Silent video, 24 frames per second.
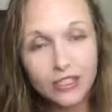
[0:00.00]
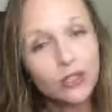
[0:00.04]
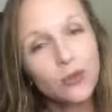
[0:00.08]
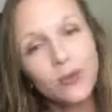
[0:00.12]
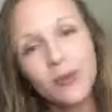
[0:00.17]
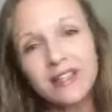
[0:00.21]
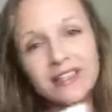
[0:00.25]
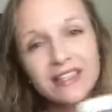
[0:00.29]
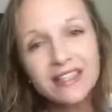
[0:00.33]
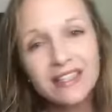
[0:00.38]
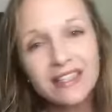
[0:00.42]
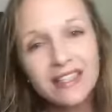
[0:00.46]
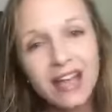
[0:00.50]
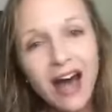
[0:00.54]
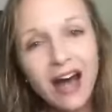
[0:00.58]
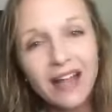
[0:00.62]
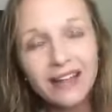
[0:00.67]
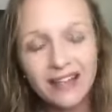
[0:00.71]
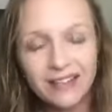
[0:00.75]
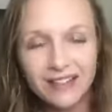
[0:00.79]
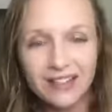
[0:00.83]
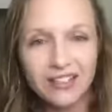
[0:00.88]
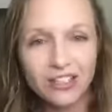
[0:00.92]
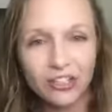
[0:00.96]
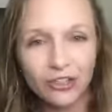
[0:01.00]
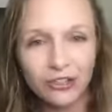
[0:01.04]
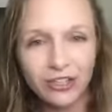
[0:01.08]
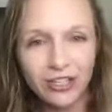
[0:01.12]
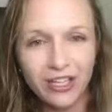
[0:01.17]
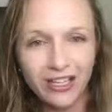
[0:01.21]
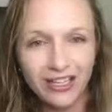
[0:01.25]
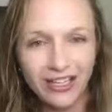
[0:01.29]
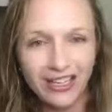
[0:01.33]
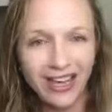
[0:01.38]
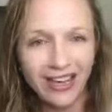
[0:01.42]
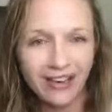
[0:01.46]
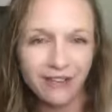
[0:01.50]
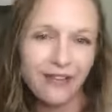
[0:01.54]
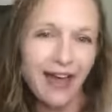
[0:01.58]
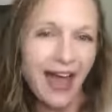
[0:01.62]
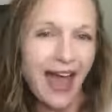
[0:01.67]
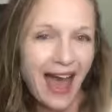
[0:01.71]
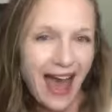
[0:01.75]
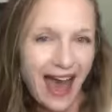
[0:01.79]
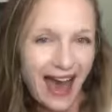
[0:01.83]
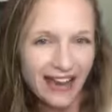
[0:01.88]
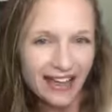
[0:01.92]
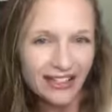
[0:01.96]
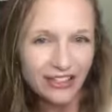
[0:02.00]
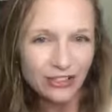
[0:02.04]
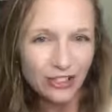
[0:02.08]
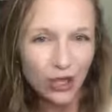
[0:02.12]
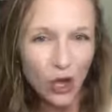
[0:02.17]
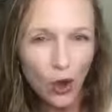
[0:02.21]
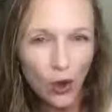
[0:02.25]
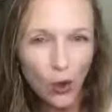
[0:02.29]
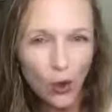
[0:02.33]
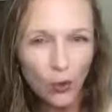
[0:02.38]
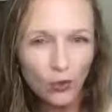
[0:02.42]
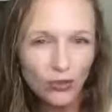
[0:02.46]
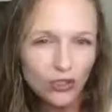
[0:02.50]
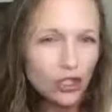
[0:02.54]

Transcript: so it's not necessarily going to kind of add its own,